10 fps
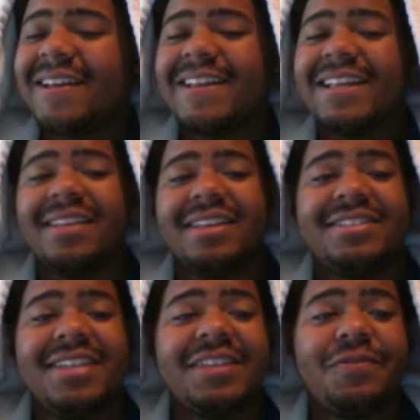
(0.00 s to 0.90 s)
It
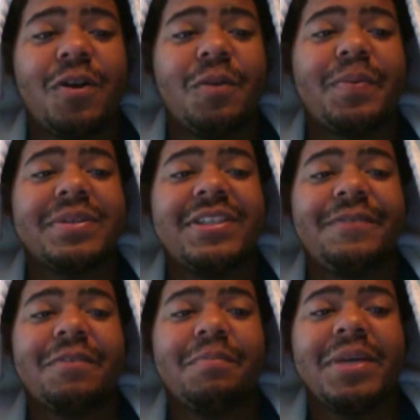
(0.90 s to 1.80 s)
says for a
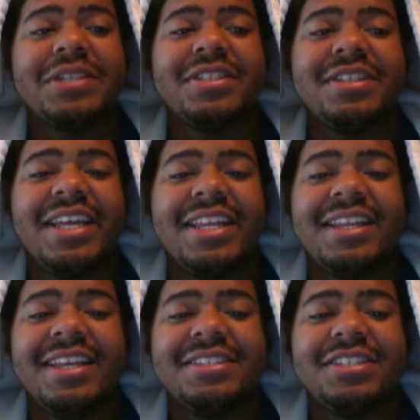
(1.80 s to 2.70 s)
Pacific mission in
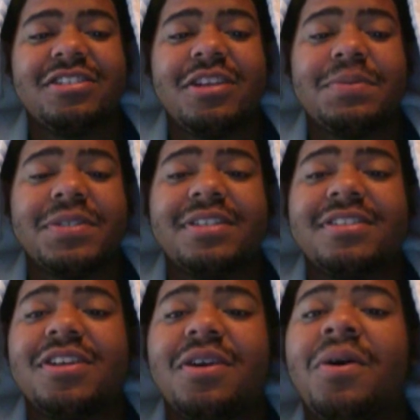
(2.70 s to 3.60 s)
his description,
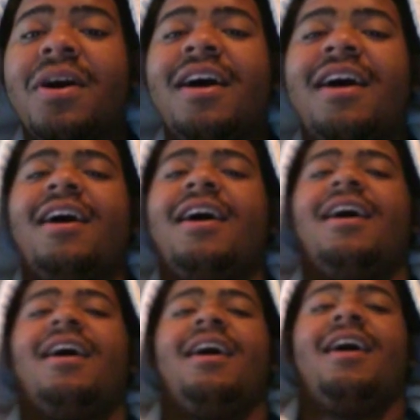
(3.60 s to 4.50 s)
so
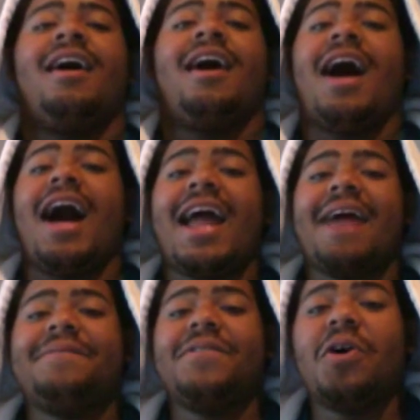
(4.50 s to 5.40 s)
I
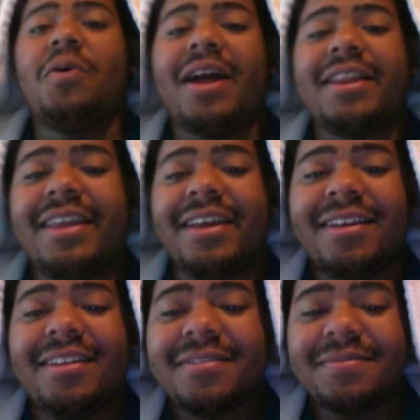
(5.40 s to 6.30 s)
have no
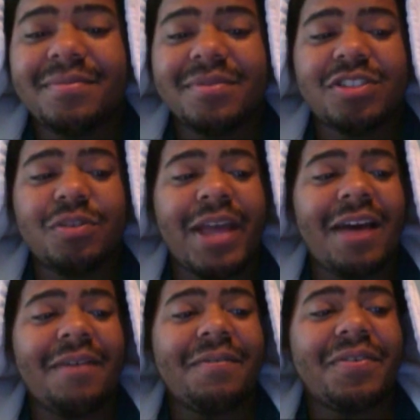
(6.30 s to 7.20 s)
idea. So we
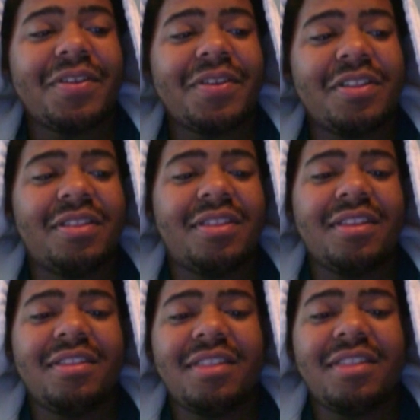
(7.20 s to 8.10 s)
have
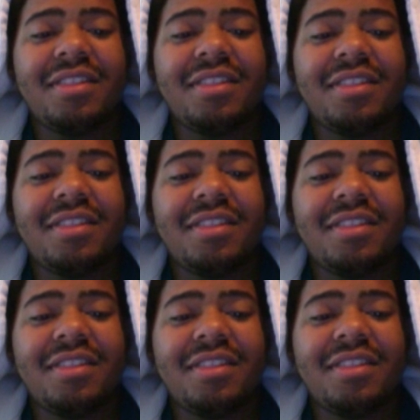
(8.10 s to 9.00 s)
the
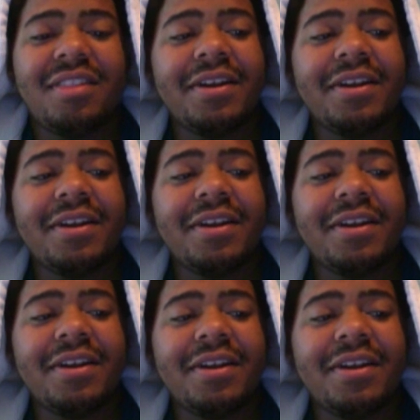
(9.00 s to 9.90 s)
Ether Paradise,
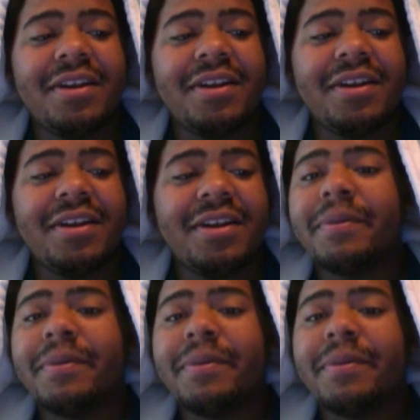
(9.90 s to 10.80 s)
we have a new
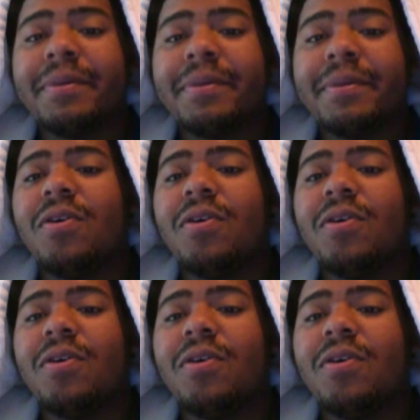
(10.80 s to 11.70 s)
member to Team
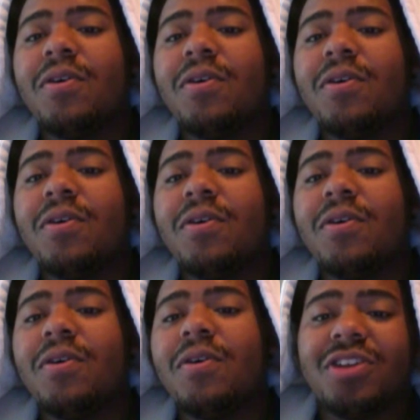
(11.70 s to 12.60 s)
Skull,
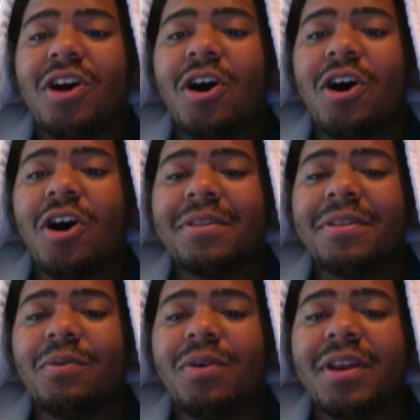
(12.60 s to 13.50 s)
just all wrapped
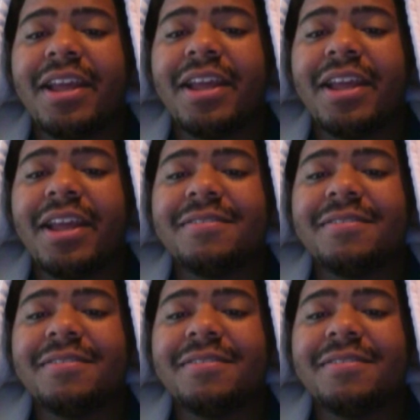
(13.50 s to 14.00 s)
into one here.